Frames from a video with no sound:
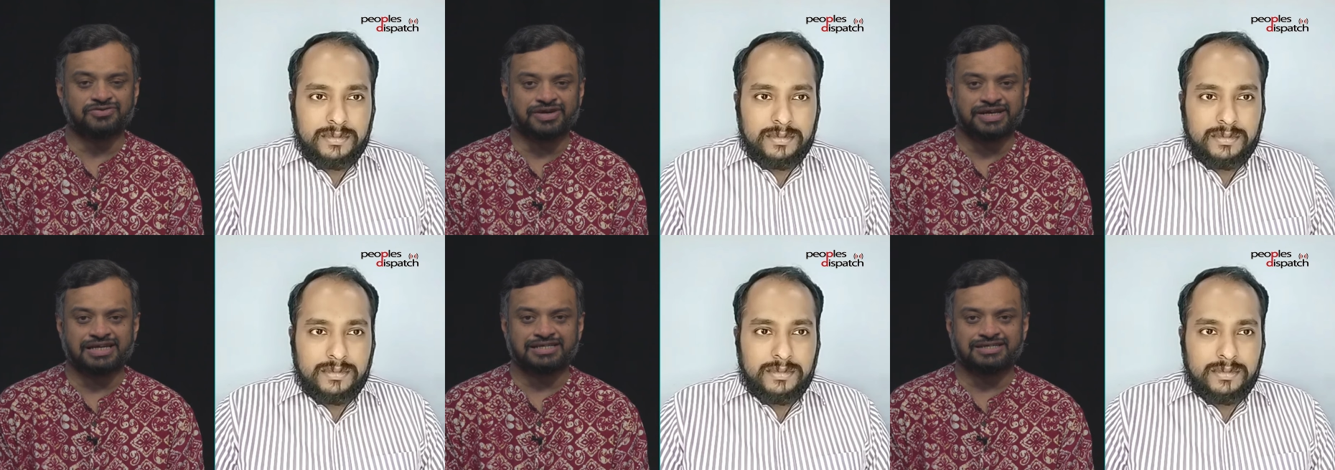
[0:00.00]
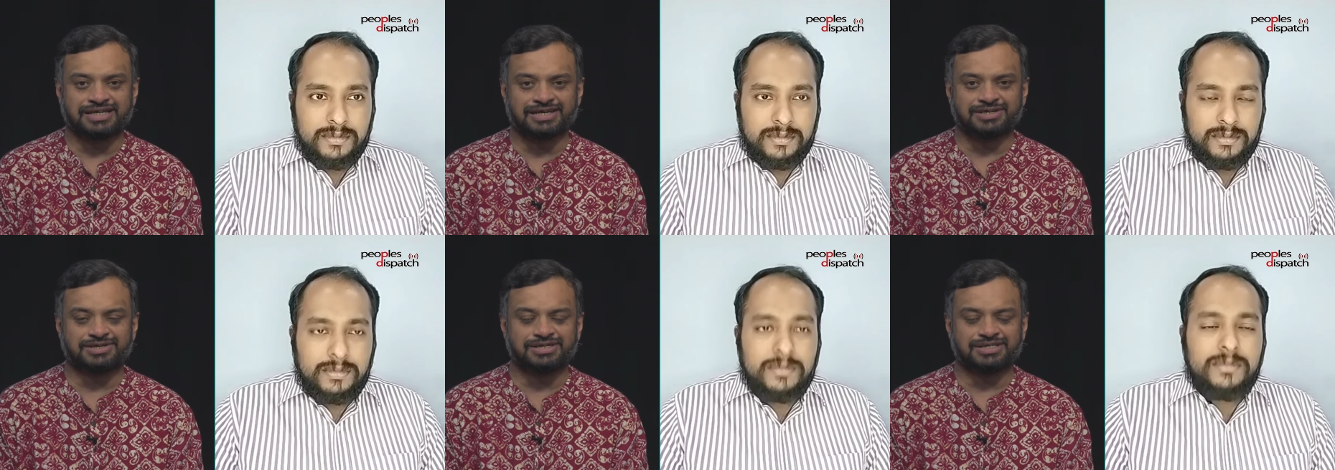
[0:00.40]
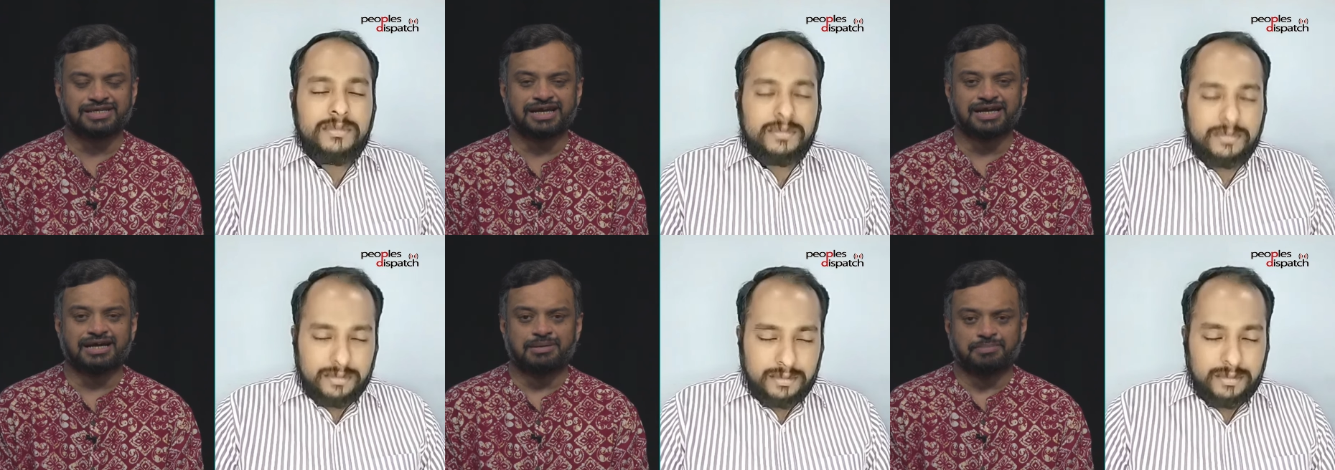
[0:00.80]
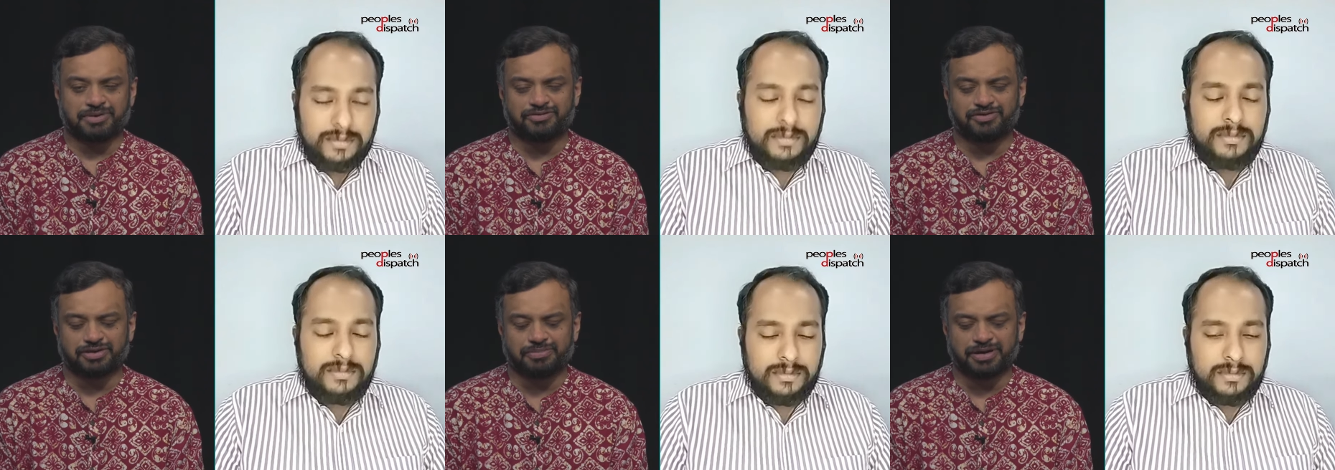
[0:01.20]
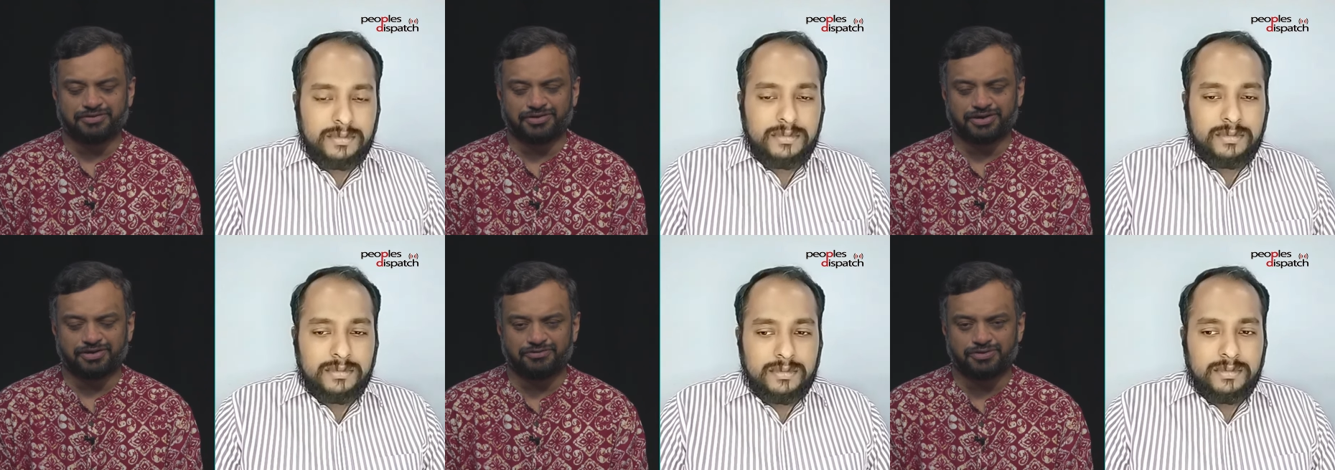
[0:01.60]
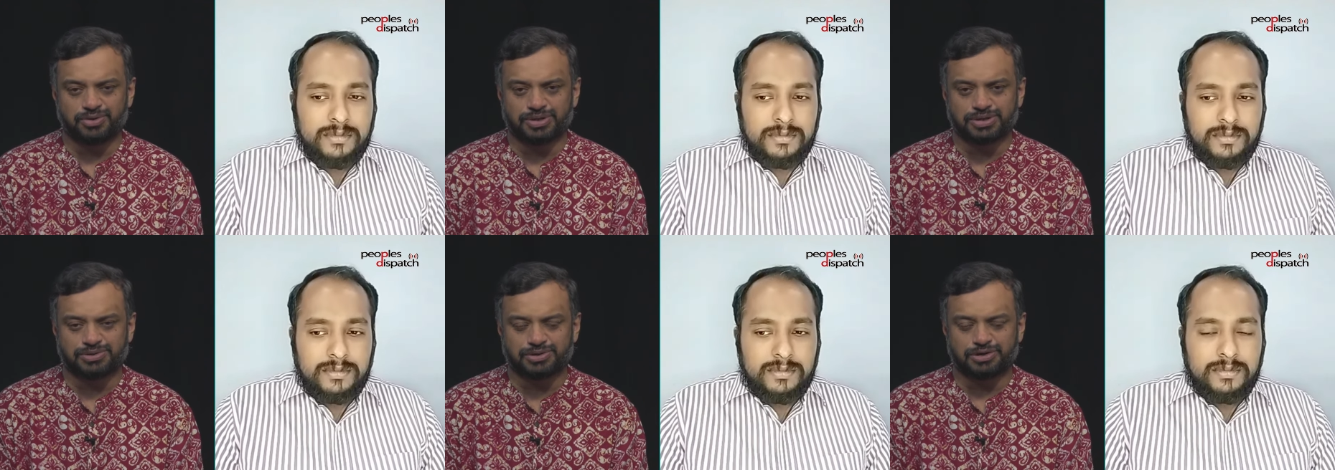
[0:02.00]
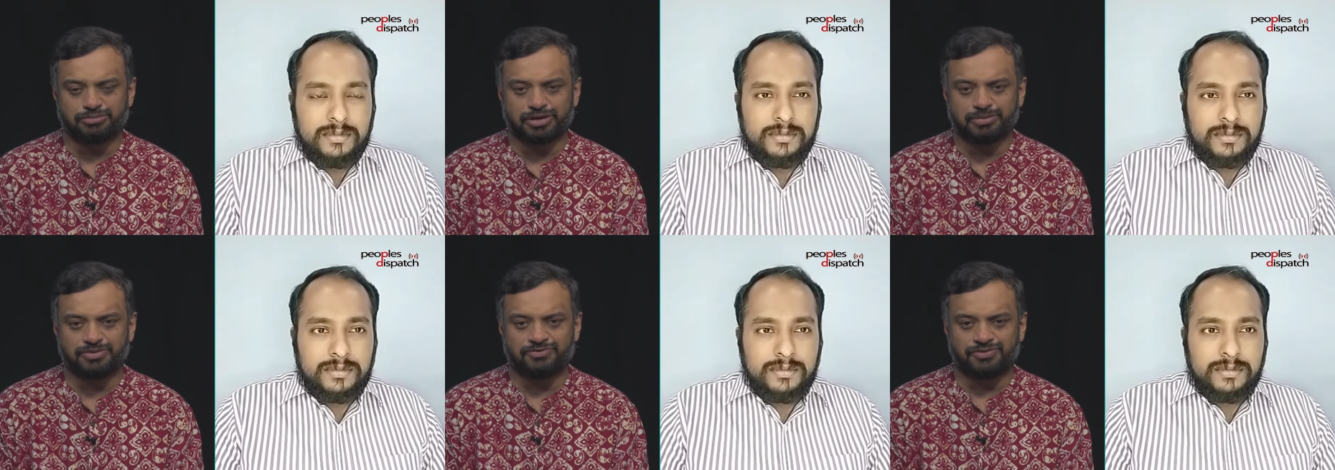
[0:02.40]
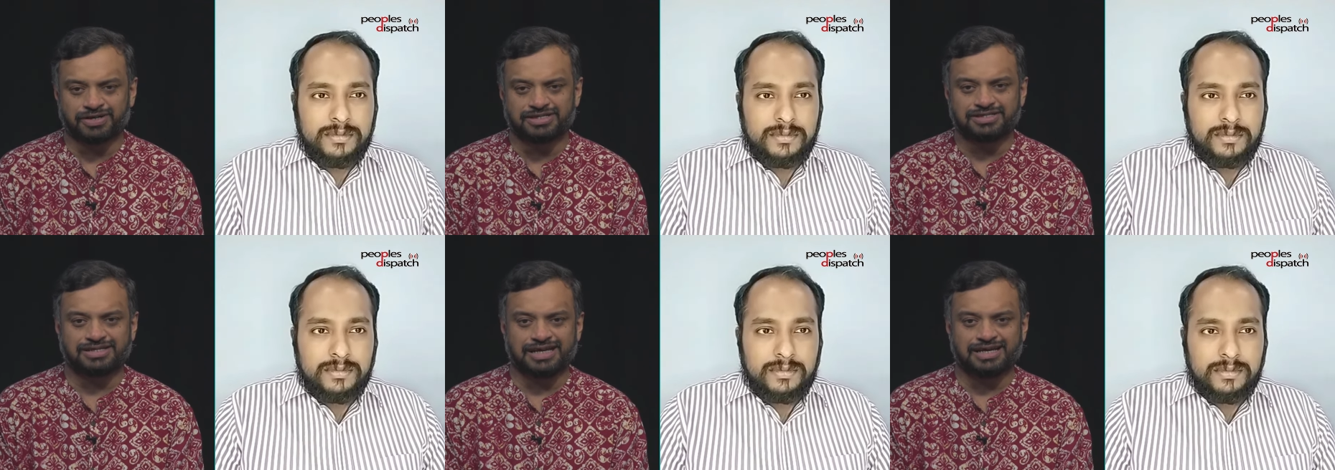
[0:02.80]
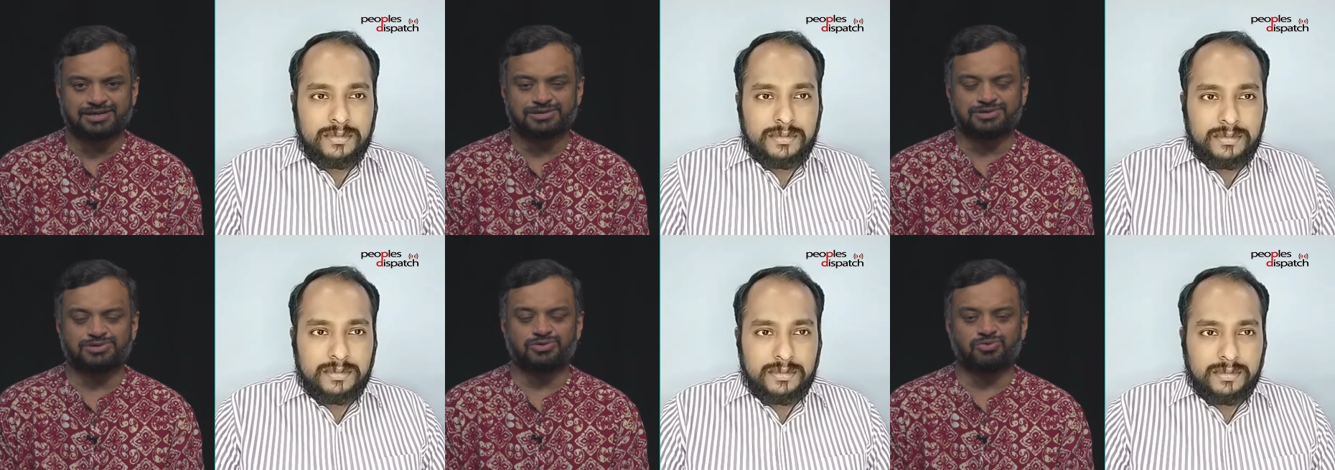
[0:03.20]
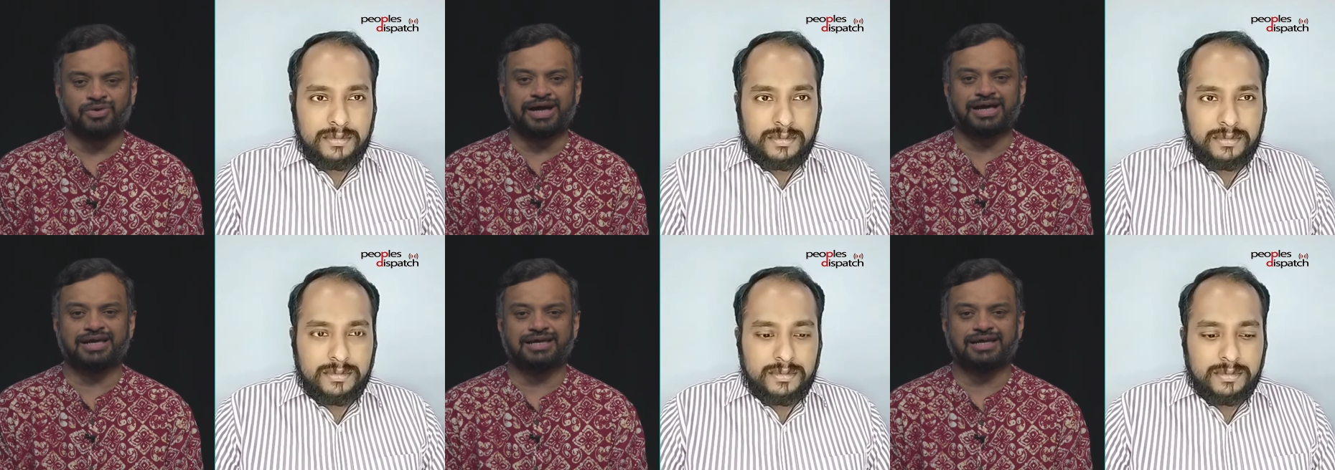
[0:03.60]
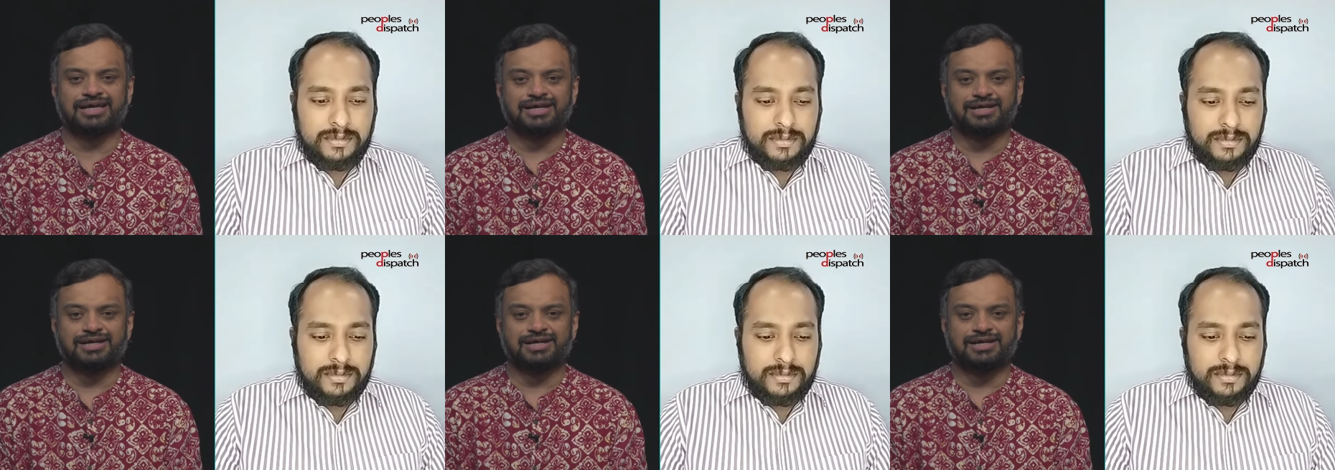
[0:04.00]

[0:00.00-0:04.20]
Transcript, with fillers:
Speaker 1: various sections. But for the benefit of viewers, could you maybe first take us through why